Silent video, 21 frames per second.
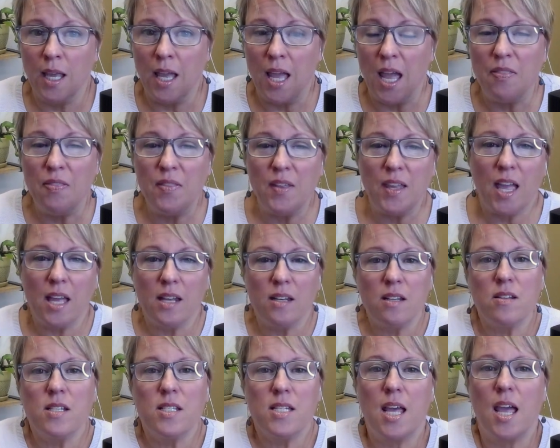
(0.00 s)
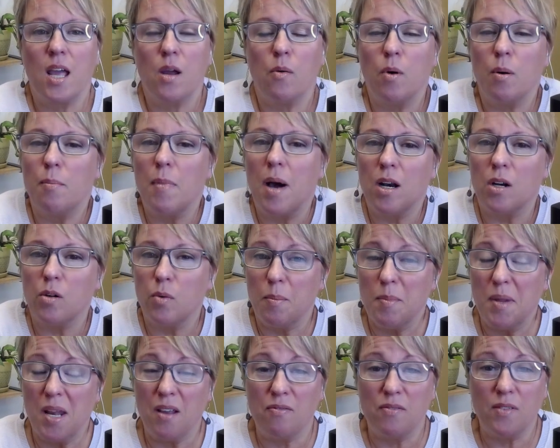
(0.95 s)
At the end of the day, what modern
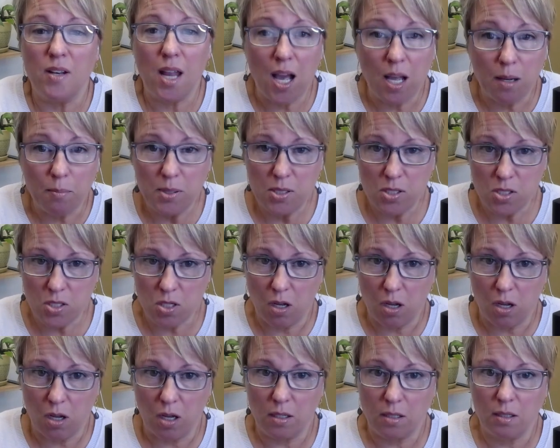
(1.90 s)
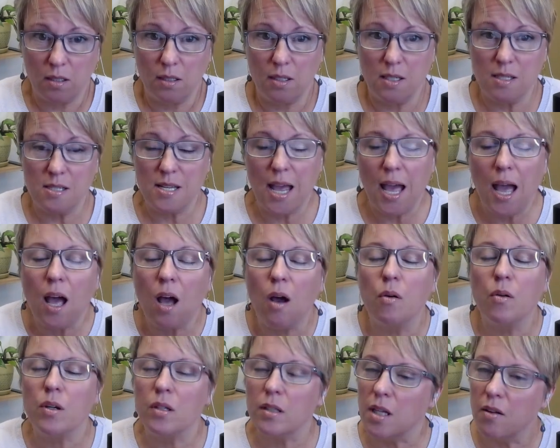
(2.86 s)
women have not been taught is
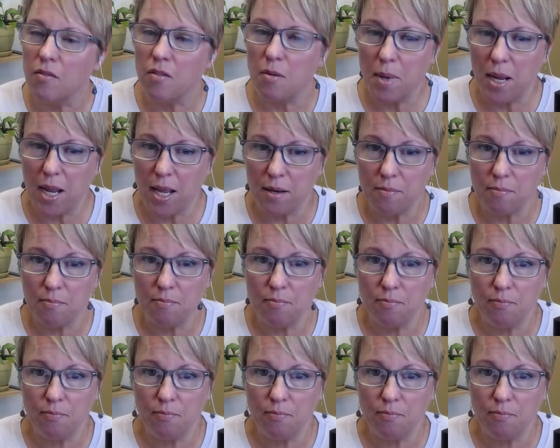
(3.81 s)
how to love a man.